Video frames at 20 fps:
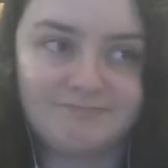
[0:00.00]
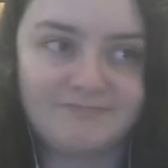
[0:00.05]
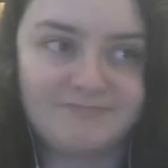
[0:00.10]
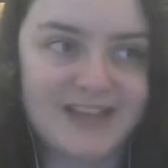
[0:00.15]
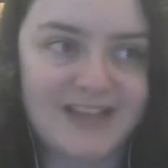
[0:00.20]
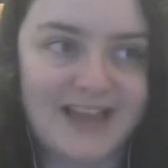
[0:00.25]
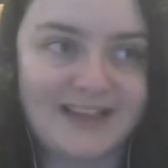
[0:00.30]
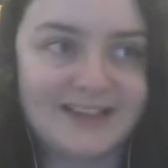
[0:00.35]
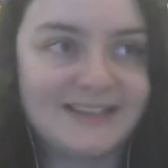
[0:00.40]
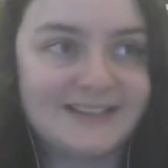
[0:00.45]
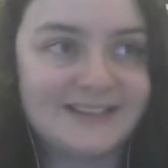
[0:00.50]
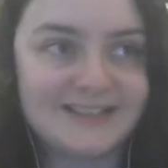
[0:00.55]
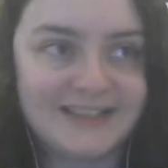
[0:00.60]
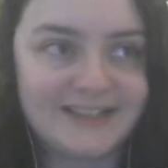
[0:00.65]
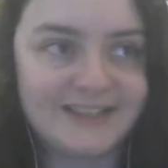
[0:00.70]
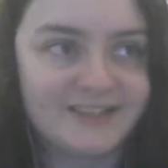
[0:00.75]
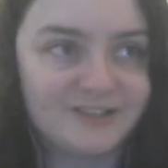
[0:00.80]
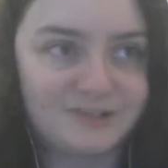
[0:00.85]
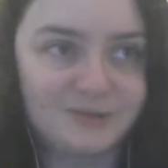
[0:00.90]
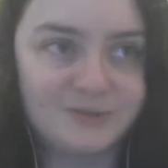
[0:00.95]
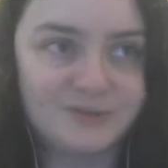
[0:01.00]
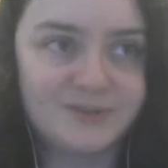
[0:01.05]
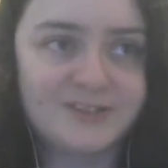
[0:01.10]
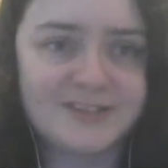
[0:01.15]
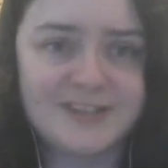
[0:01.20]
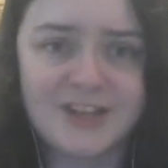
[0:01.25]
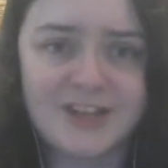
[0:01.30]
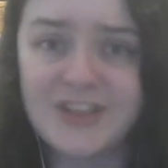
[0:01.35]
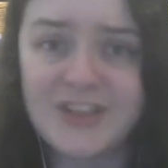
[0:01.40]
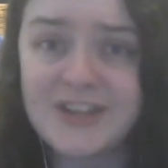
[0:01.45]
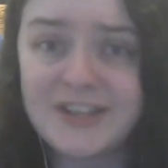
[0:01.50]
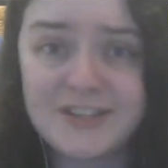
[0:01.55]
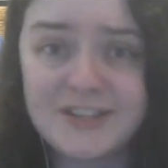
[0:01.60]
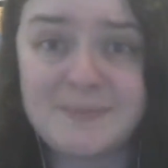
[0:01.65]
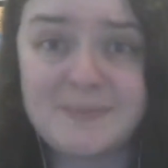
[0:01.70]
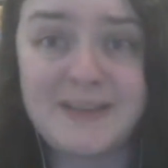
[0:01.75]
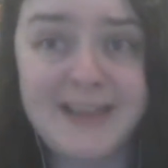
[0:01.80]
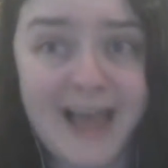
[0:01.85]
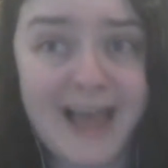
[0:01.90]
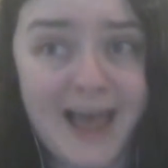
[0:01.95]
Tally's linked to all there's nothing
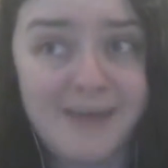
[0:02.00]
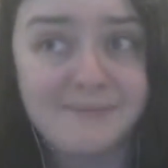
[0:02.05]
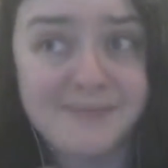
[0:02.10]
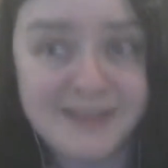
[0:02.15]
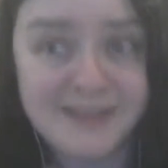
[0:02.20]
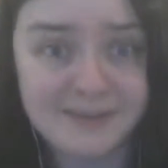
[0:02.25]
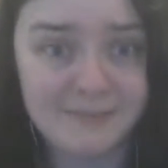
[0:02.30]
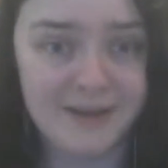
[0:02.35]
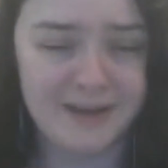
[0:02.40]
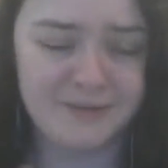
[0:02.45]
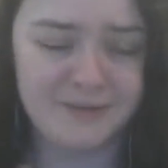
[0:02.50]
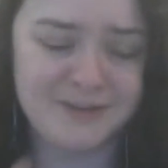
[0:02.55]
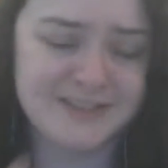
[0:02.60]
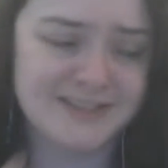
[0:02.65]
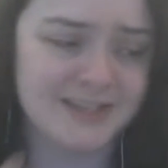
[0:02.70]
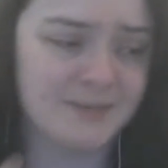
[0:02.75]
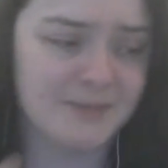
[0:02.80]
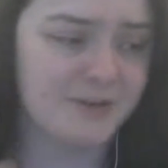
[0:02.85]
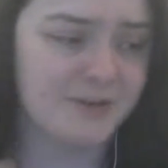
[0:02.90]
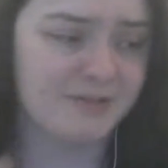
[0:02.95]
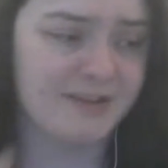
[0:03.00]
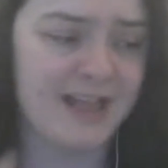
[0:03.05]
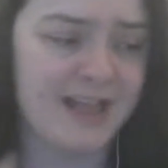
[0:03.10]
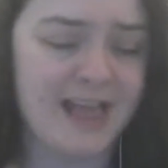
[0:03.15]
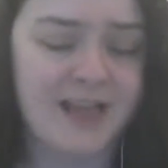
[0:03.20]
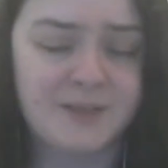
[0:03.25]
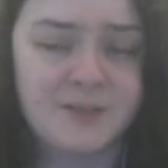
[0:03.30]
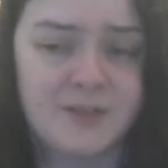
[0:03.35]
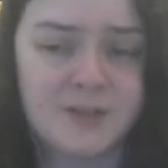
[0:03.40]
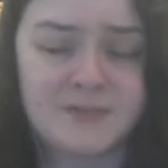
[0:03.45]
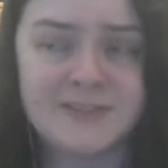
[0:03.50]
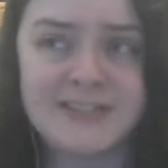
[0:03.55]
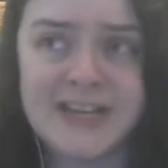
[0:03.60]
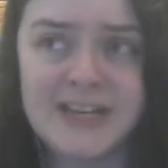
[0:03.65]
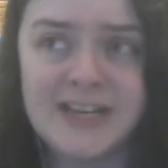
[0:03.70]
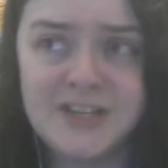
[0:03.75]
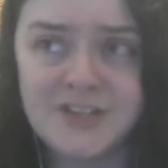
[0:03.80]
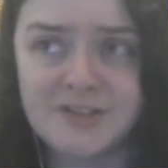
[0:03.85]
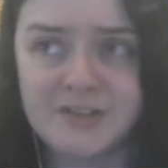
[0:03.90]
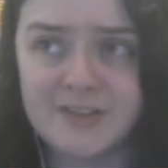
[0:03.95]
to be happy about. It's going to put her in a hell of a lot of
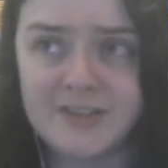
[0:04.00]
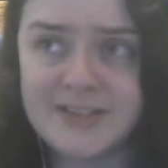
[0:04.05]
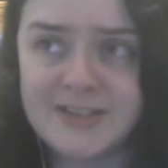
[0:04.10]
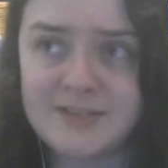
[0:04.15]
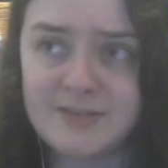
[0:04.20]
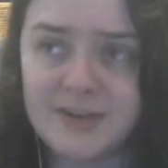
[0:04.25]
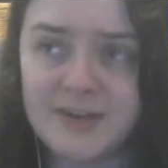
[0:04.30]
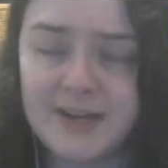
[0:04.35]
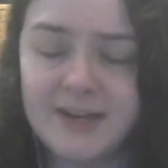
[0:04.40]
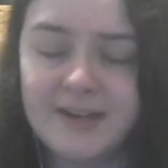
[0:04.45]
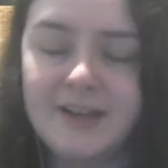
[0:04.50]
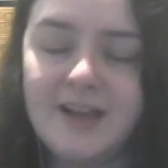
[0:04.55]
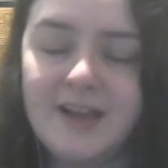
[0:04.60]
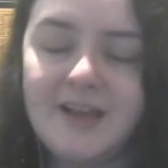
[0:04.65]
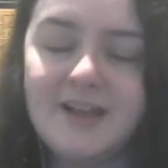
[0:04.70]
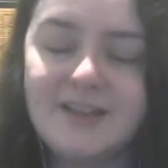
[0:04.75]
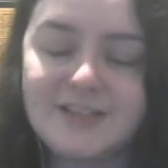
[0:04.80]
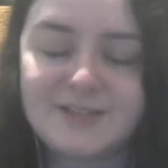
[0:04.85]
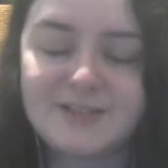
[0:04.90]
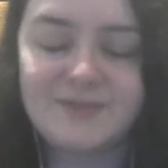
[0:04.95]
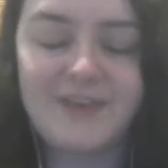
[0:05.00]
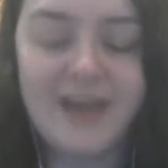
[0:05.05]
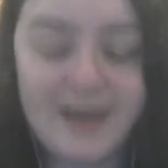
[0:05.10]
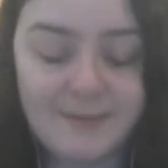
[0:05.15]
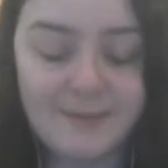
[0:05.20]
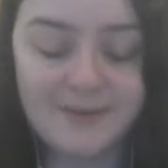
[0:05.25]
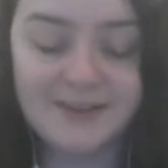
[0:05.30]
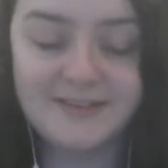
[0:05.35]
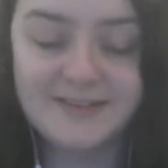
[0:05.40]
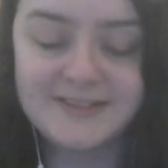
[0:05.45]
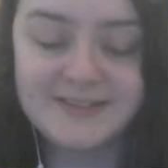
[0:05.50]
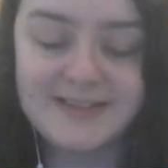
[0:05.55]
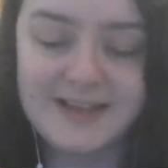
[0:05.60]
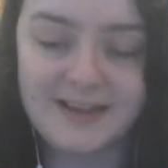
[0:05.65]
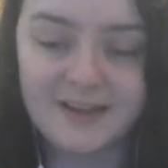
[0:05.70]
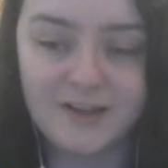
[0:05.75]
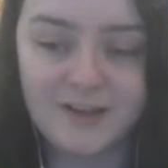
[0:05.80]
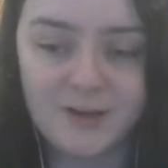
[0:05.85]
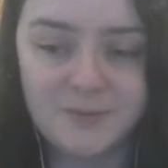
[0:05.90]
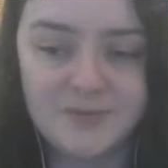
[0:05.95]
danger at this rate. So for Abigail's
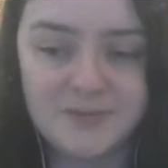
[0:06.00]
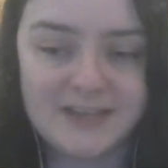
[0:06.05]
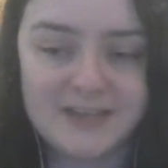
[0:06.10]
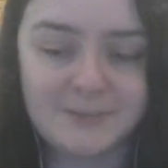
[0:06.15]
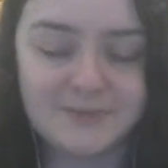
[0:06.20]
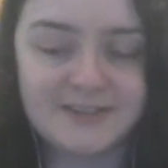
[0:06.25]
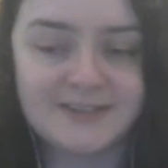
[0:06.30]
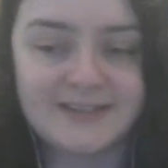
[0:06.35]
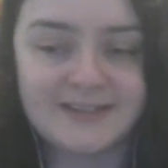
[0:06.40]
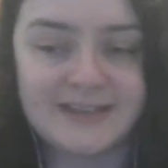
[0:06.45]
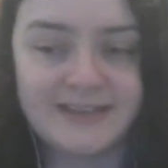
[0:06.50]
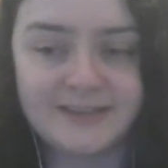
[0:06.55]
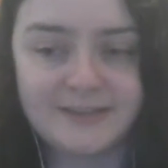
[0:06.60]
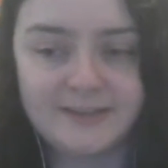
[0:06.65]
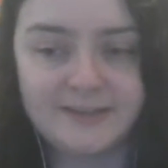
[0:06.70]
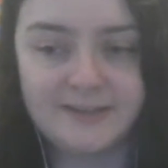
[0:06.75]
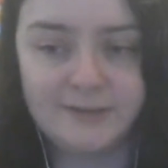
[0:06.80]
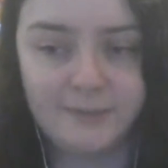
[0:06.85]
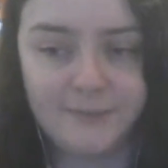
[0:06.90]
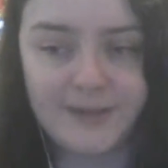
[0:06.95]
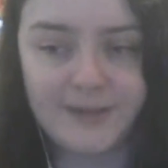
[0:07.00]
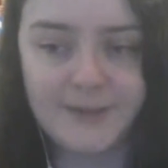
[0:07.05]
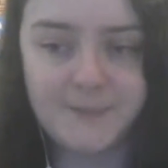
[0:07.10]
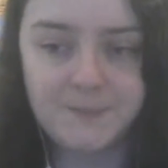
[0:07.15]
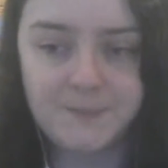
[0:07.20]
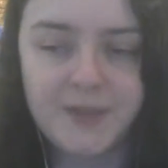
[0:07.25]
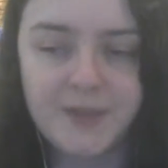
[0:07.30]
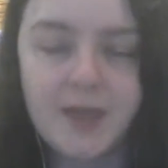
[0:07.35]
sake, I hope she's able to settle a little bit.